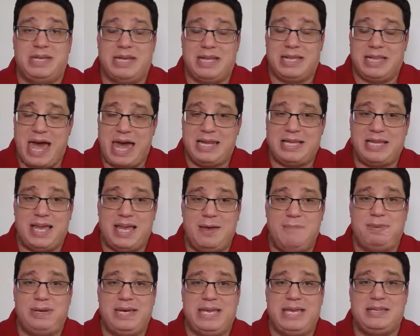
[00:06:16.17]
And a lot of
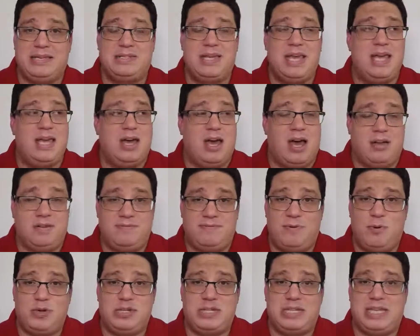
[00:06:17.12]
companies,
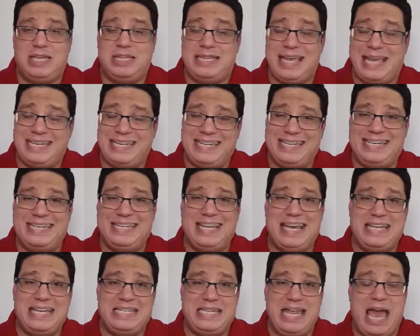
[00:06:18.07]
unfortunately, that didn't
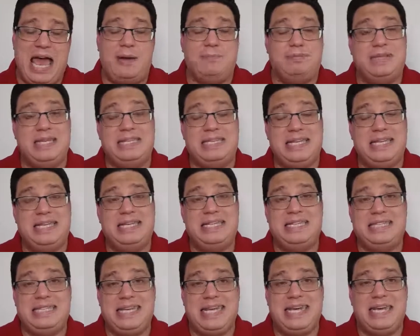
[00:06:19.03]
adapt, that didn't
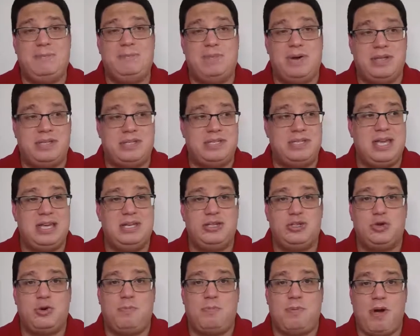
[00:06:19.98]
see
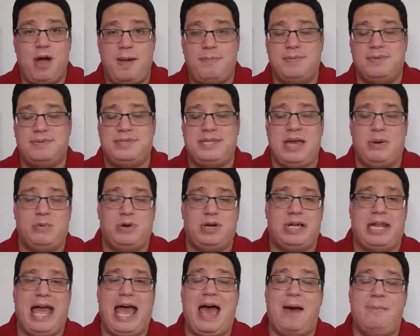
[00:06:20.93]
potential problems that were
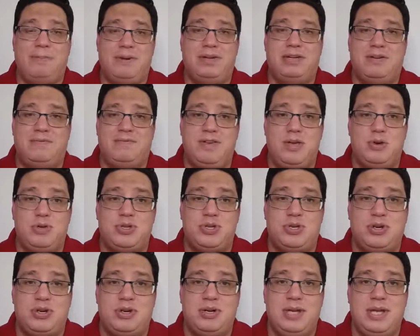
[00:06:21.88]
going to happen in the
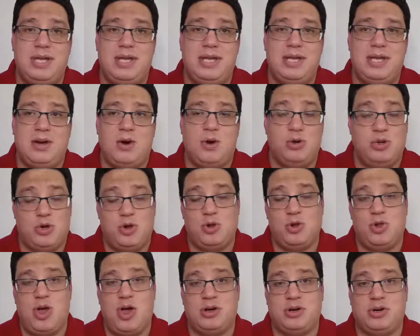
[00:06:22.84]
future, are no
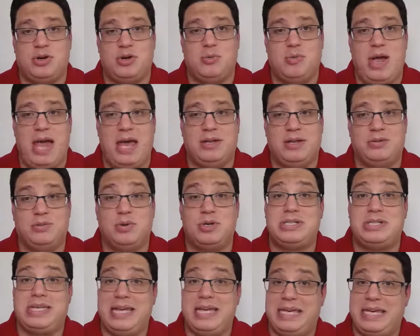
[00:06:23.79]
longer around. We're
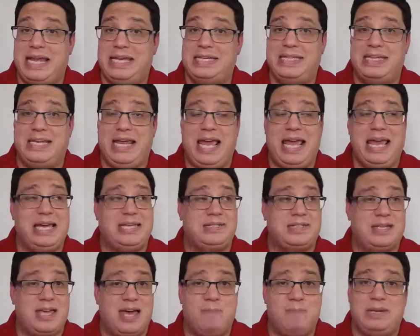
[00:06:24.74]
seeing that today as
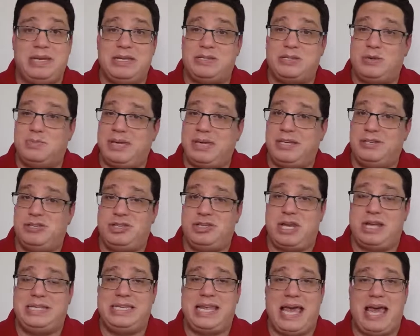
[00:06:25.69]
companies are being
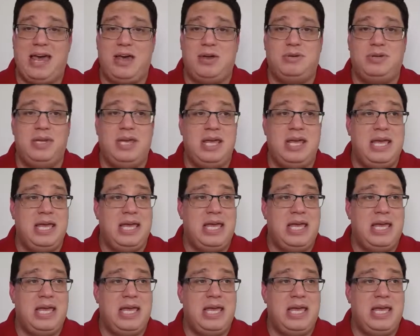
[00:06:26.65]
shut down.